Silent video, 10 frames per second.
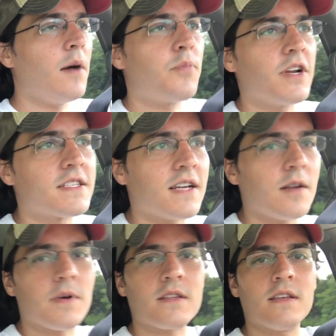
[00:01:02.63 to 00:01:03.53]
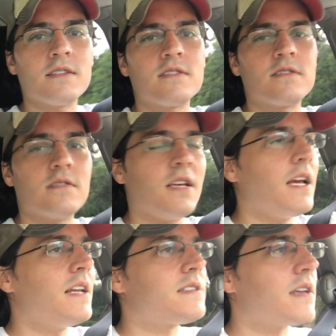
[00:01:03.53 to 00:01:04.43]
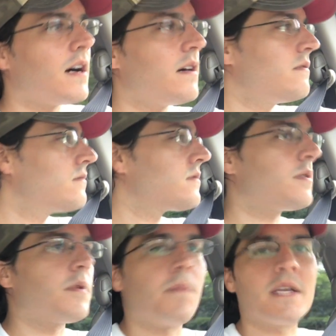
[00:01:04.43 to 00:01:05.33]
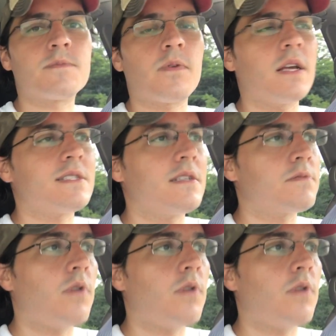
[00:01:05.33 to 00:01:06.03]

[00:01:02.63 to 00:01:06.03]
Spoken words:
I'm pretty excited about this. It's some of the best prices.